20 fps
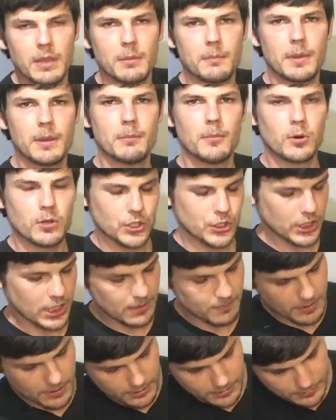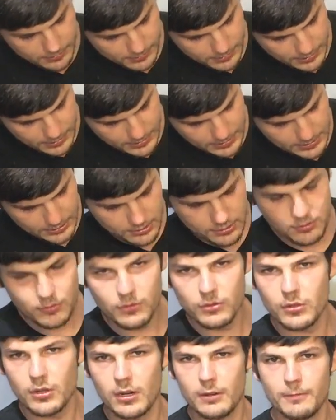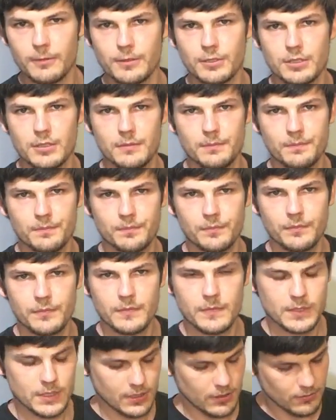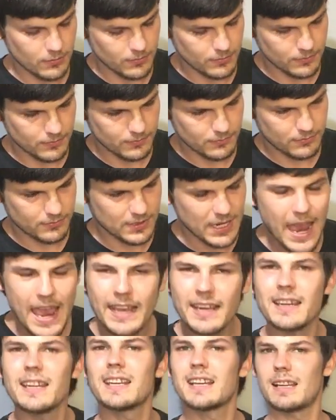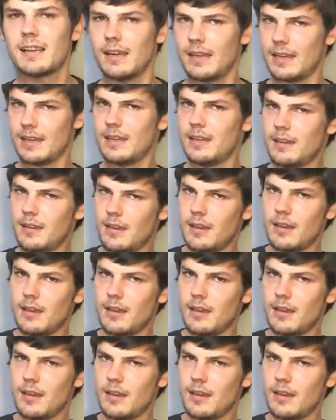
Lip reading: be a bit more cheaper than these two drivers. So technically,